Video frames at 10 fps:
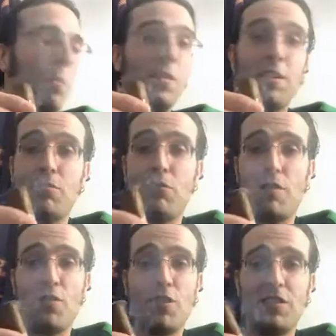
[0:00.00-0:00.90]
Maybe there's a
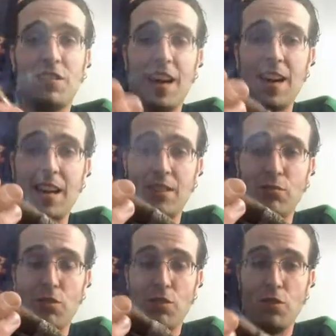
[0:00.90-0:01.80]
reverse
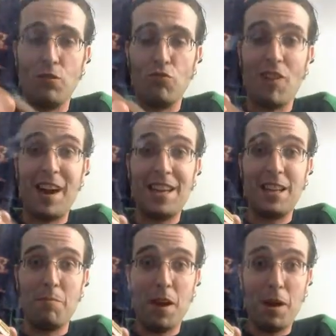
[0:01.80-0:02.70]
science where if you dry
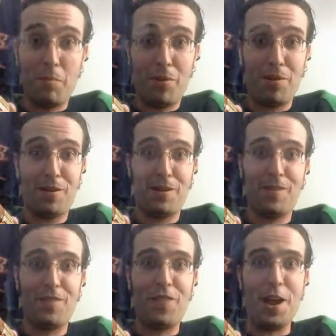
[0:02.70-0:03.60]
them up,
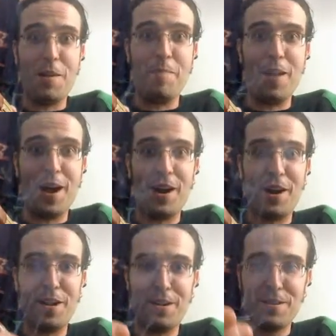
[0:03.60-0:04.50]
they're
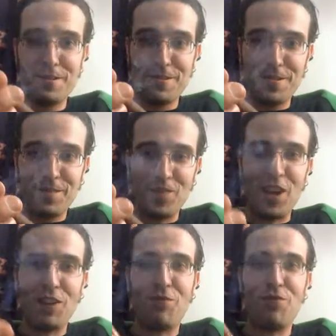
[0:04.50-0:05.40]
better.
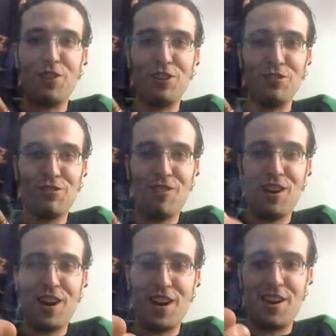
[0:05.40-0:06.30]
Like freeze
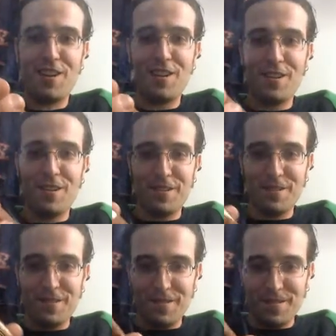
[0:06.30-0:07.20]
dried.
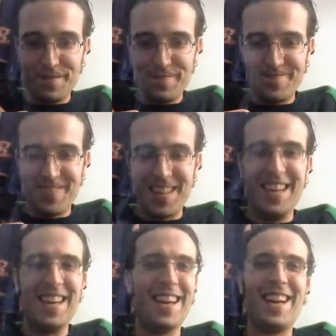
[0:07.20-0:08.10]

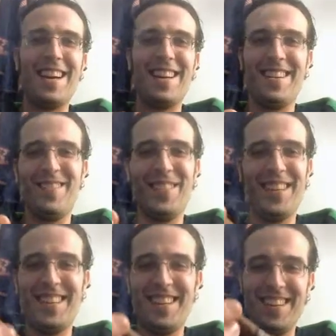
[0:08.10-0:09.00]
I don't know,
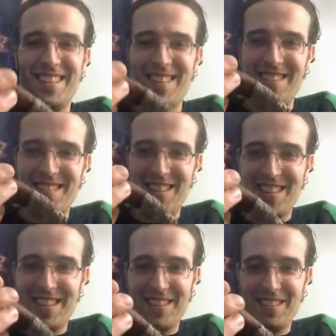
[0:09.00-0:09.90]
but you know what I
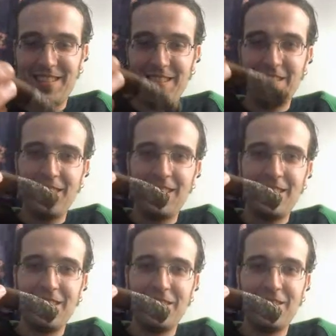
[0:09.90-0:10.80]
mean. Look
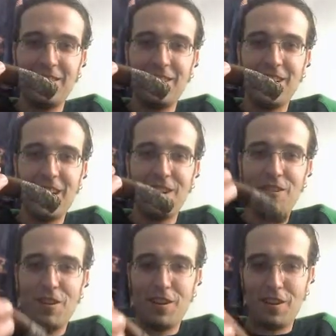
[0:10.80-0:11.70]
at this, still
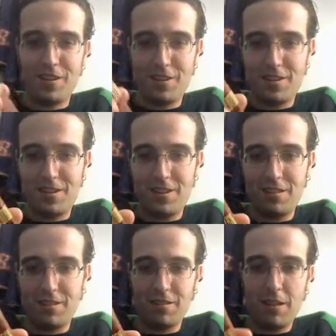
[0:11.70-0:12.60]
hanging on.
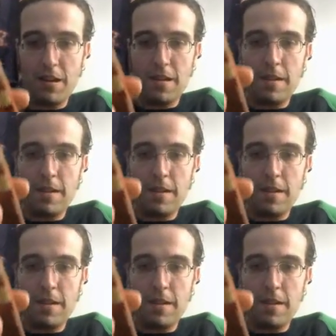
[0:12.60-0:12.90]
Jesus.